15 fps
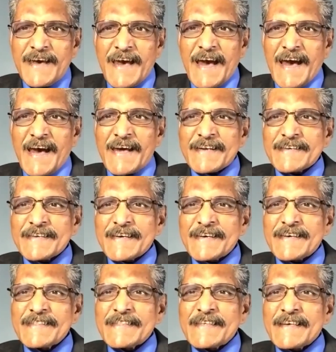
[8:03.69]
And
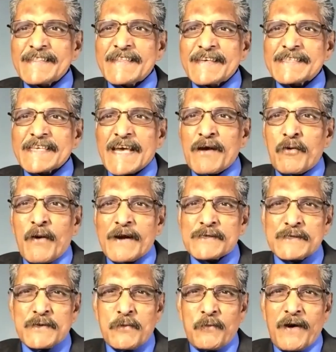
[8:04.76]
they say, what
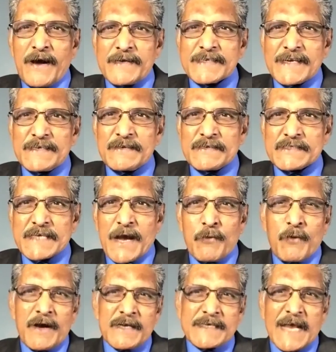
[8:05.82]
do you want? And you say, I
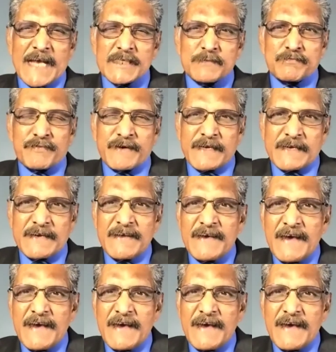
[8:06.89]
want aspirin.